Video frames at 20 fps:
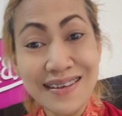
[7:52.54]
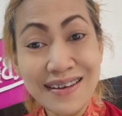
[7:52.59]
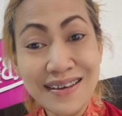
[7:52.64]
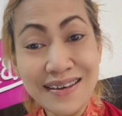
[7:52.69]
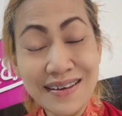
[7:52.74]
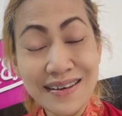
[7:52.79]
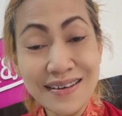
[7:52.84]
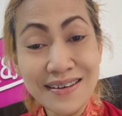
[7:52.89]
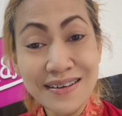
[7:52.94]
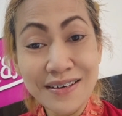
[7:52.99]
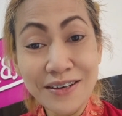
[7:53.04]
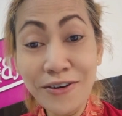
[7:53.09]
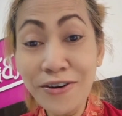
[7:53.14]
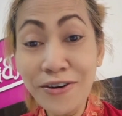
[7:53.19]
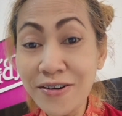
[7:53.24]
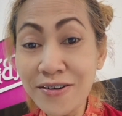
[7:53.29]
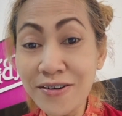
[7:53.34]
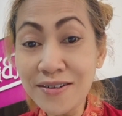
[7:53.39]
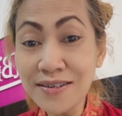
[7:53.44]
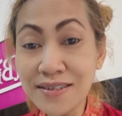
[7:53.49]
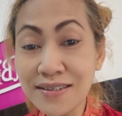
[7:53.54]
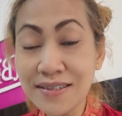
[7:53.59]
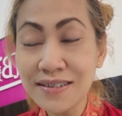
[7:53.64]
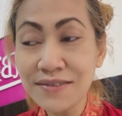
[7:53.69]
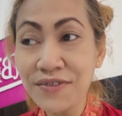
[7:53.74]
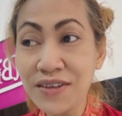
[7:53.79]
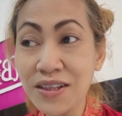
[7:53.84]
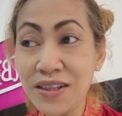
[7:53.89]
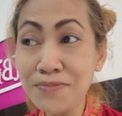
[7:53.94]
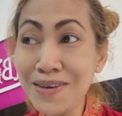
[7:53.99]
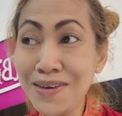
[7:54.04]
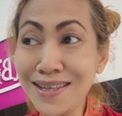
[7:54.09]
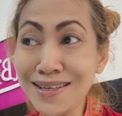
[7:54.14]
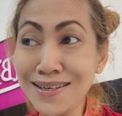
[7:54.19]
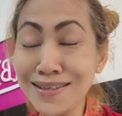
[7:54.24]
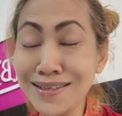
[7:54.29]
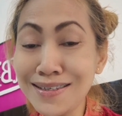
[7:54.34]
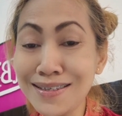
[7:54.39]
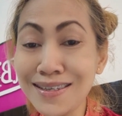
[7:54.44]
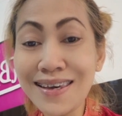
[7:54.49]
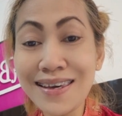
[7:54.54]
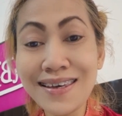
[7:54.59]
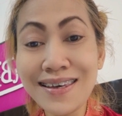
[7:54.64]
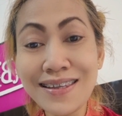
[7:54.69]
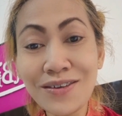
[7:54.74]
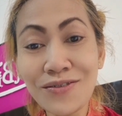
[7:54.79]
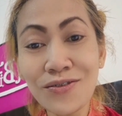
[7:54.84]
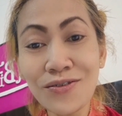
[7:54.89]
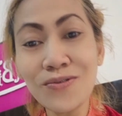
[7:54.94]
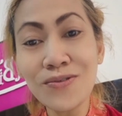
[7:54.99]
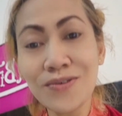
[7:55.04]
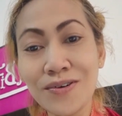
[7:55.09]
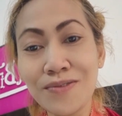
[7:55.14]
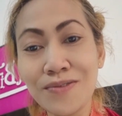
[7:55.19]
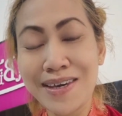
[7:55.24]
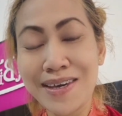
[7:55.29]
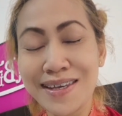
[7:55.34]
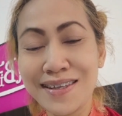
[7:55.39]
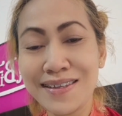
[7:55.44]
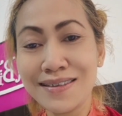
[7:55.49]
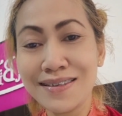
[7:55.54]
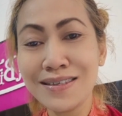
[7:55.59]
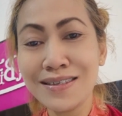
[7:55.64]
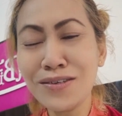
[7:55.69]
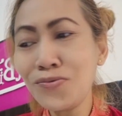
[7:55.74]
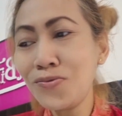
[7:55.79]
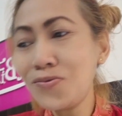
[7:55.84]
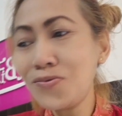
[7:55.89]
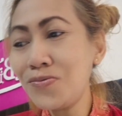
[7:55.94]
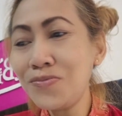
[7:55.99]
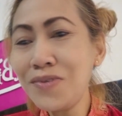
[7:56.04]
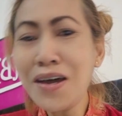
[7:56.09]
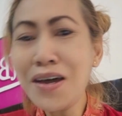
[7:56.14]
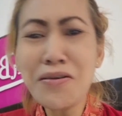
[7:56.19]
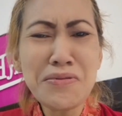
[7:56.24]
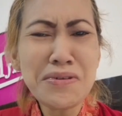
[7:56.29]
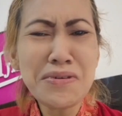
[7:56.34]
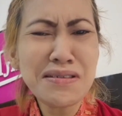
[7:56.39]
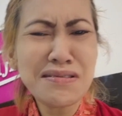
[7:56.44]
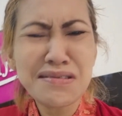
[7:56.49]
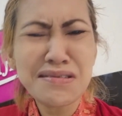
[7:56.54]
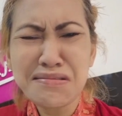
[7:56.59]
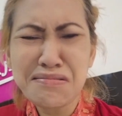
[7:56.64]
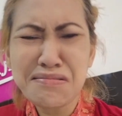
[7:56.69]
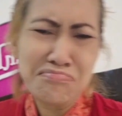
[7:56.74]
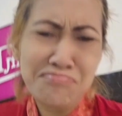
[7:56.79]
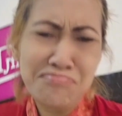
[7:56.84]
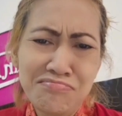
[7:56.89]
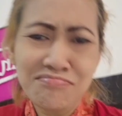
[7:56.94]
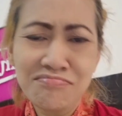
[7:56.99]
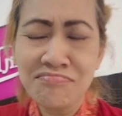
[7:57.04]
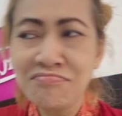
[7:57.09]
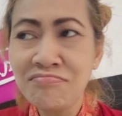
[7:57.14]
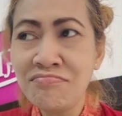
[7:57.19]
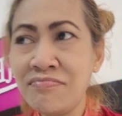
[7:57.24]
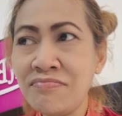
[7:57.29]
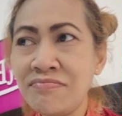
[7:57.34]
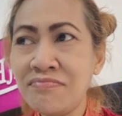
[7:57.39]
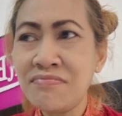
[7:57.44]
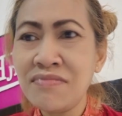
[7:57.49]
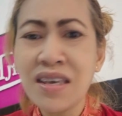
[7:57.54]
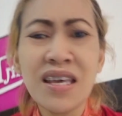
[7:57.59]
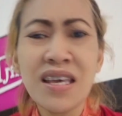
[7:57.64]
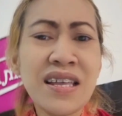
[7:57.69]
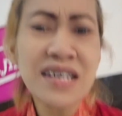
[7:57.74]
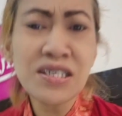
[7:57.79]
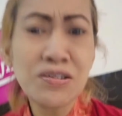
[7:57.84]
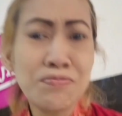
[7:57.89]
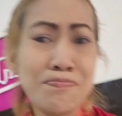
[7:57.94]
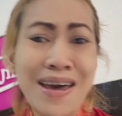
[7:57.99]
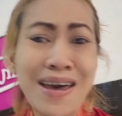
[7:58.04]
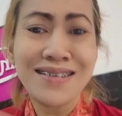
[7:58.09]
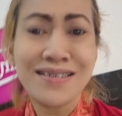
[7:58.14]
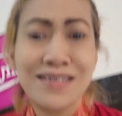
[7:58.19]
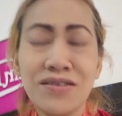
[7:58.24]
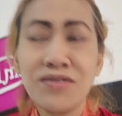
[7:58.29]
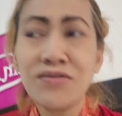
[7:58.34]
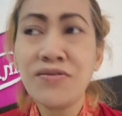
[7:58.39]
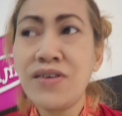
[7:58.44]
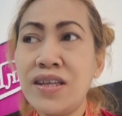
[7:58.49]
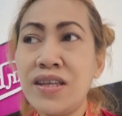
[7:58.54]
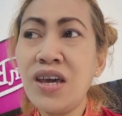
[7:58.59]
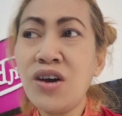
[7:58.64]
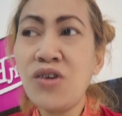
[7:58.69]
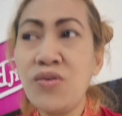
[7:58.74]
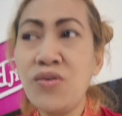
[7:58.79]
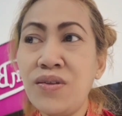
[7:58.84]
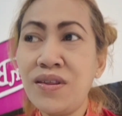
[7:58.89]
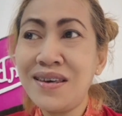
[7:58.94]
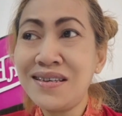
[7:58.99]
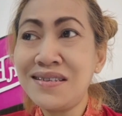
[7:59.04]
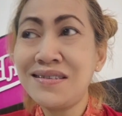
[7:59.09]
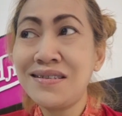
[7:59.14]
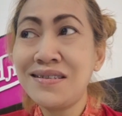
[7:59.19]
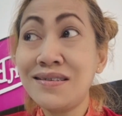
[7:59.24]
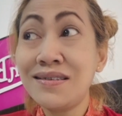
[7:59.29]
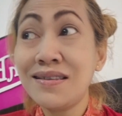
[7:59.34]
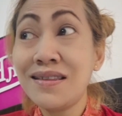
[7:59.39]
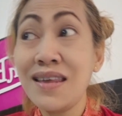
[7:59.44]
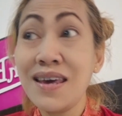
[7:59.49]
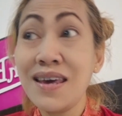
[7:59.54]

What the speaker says: girls, Filipinas, and older men. So now it has passed already, all these